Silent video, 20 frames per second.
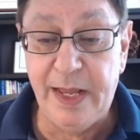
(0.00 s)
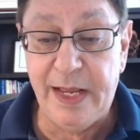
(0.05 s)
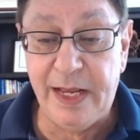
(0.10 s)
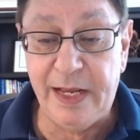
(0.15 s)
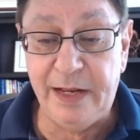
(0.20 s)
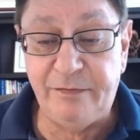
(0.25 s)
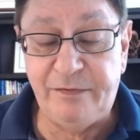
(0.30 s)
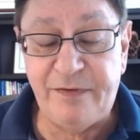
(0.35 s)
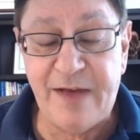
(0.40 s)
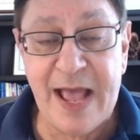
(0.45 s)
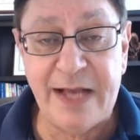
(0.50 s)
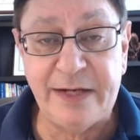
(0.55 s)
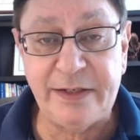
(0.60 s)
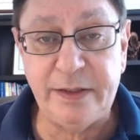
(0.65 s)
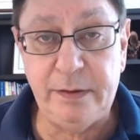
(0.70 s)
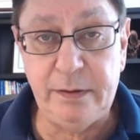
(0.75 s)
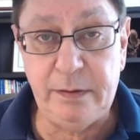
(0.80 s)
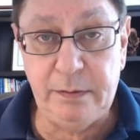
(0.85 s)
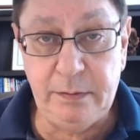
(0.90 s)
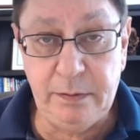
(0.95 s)
In fact,
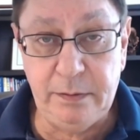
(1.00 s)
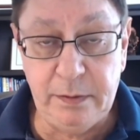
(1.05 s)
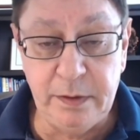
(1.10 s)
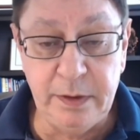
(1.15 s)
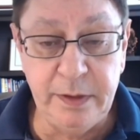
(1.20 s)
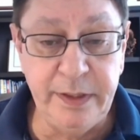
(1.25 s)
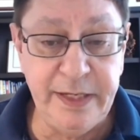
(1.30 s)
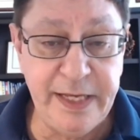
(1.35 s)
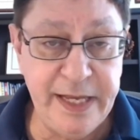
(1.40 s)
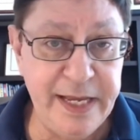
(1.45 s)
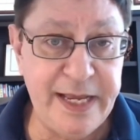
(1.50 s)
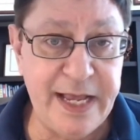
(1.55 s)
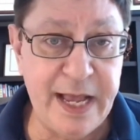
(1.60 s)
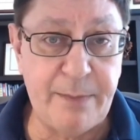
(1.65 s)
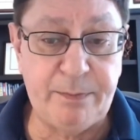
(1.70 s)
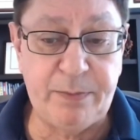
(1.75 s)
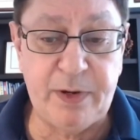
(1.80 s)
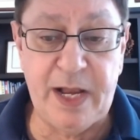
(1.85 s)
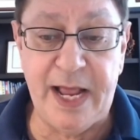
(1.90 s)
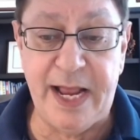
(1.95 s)
he
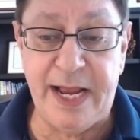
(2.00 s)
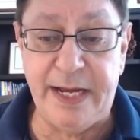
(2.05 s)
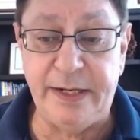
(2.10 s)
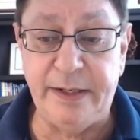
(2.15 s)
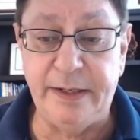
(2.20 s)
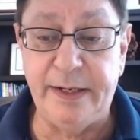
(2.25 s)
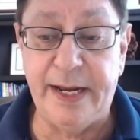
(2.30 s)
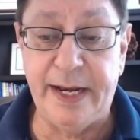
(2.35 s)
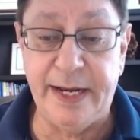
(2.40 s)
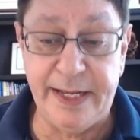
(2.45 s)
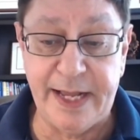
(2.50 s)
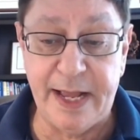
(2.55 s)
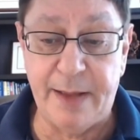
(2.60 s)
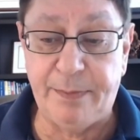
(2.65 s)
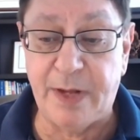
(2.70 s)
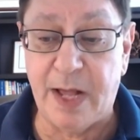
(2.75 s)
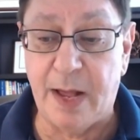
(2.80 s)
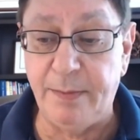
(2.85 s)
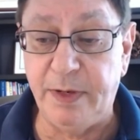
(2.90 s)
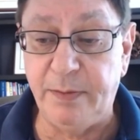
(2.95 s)
kept playing and he kept
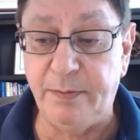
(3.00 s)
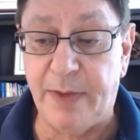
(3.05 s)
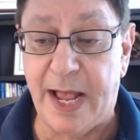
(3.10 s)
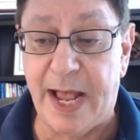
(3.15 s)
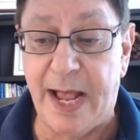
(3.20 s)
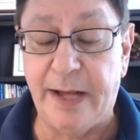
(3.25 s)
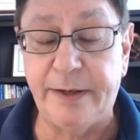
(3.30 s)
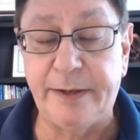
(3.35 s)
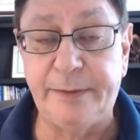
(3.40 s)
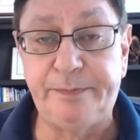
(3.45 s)
coming back.